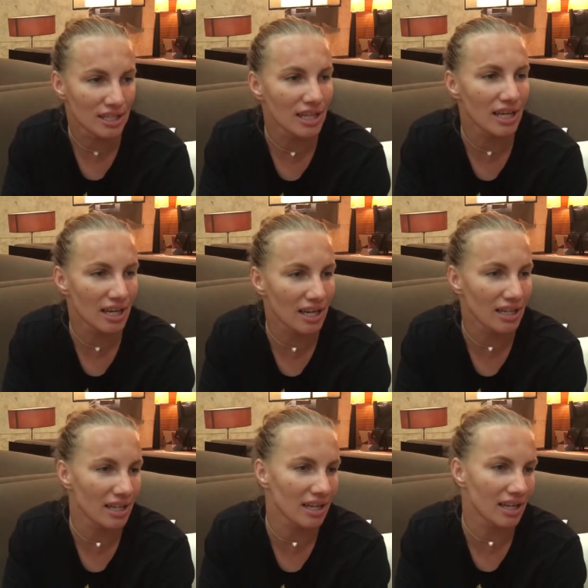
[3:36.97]
Yeah,
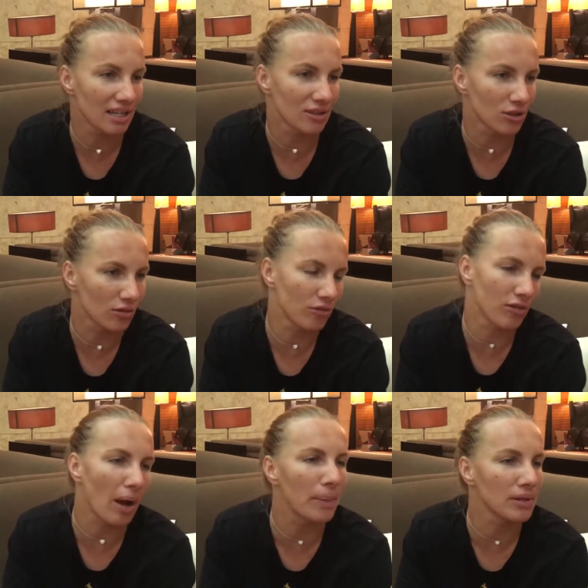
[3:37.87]
like a
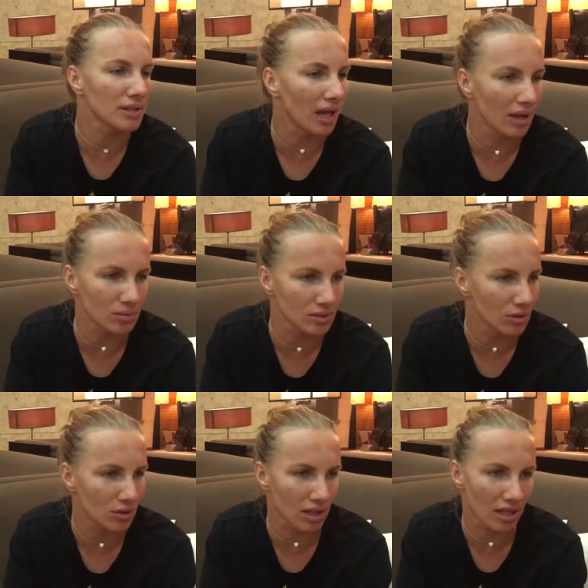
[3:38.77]
couple times,
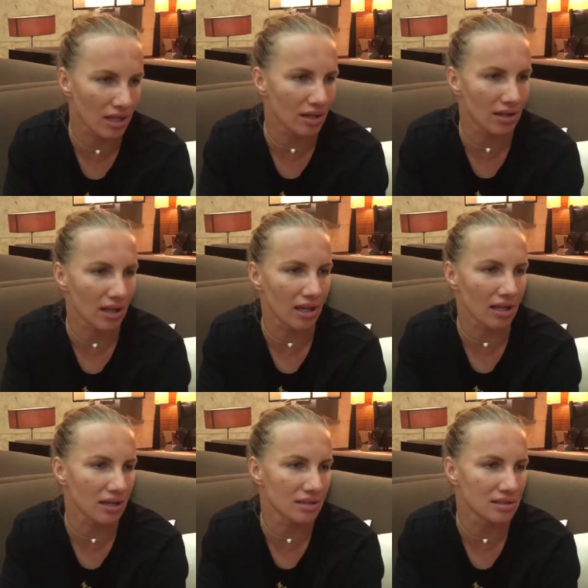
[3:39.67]
not like
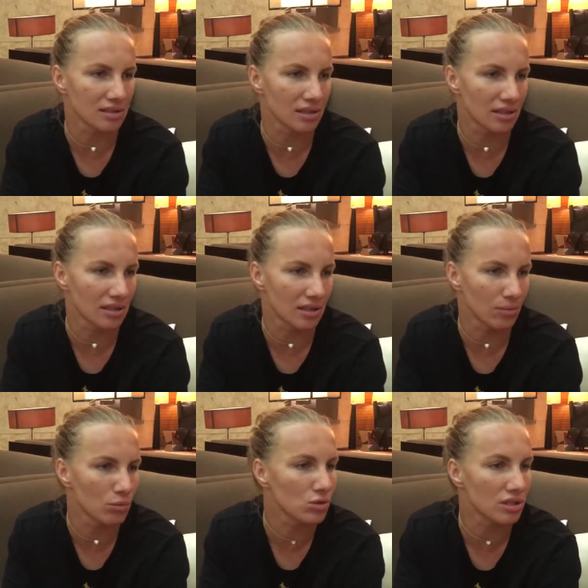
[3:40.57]
it's
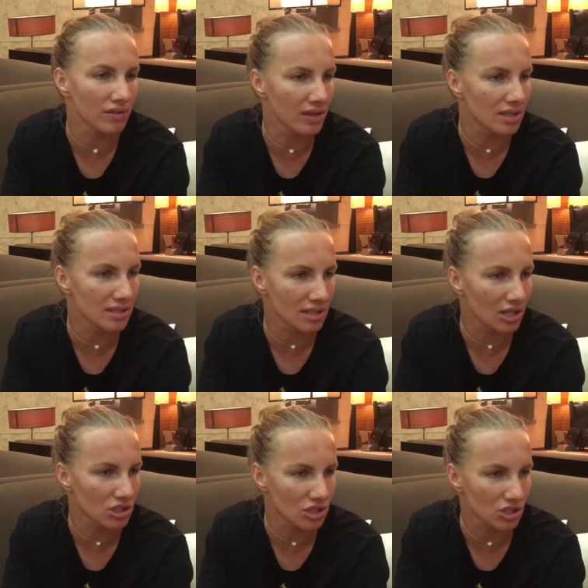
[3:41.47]
Mustave, it's a
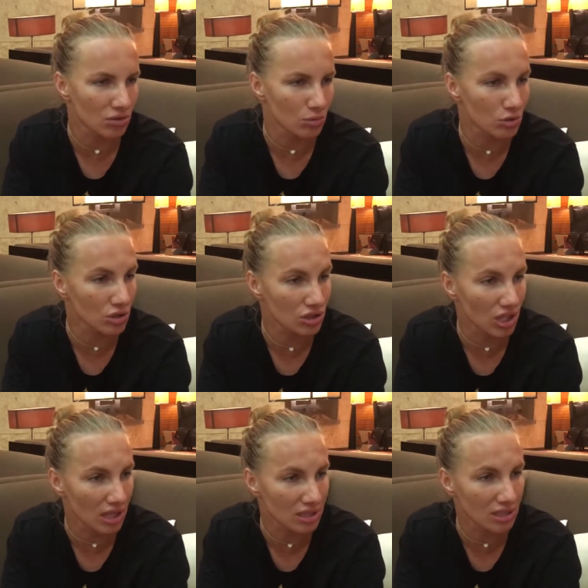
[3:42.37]
Russian music
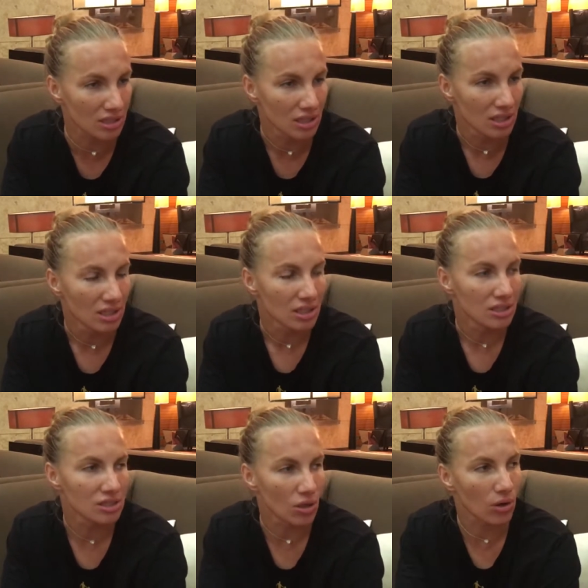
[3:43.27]
channel.
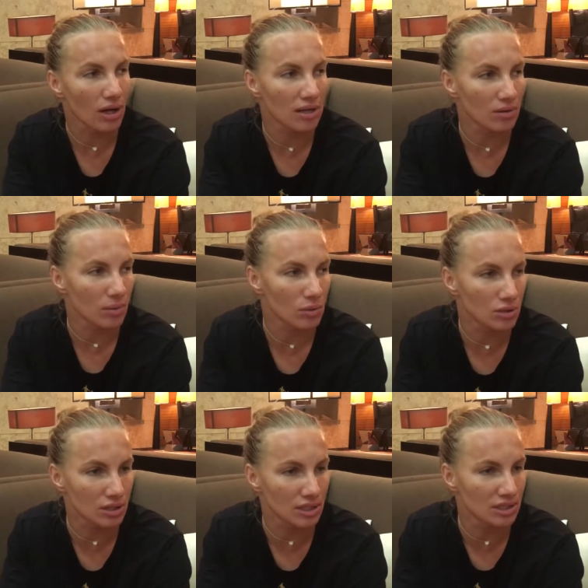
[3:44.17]
So I
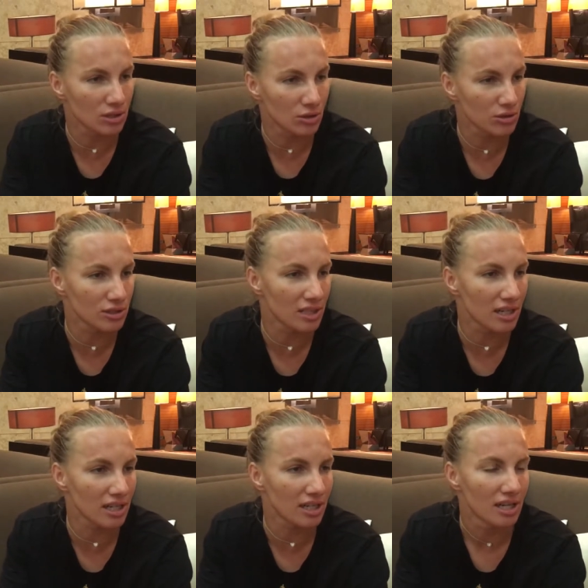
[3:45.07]
was reading news
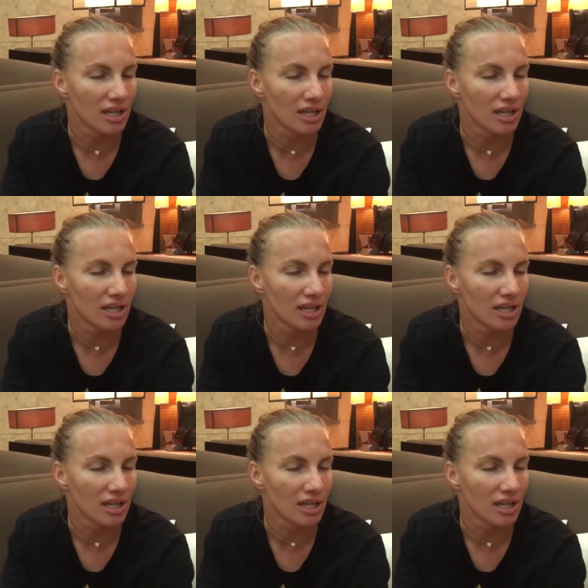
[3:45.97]
there.